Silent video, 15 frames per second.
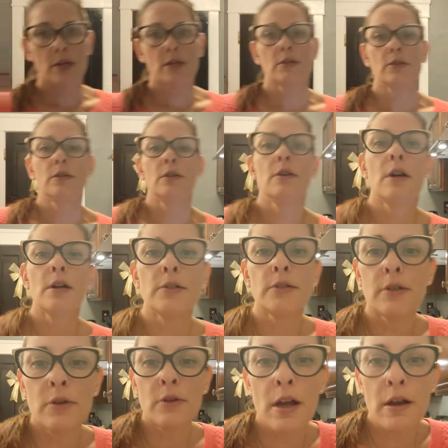so you guys
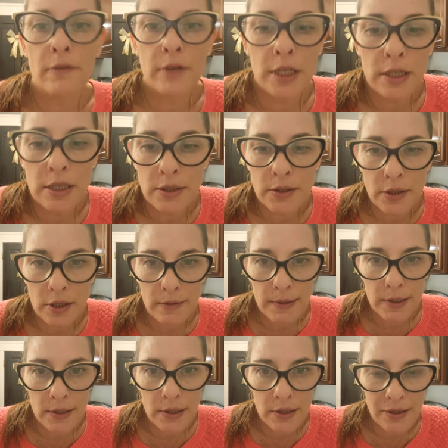don't have any
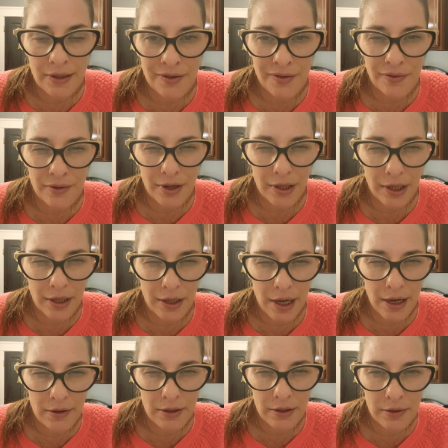disturbances. It's really
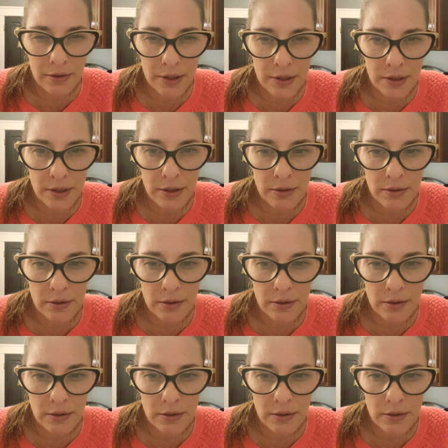loud and noisy.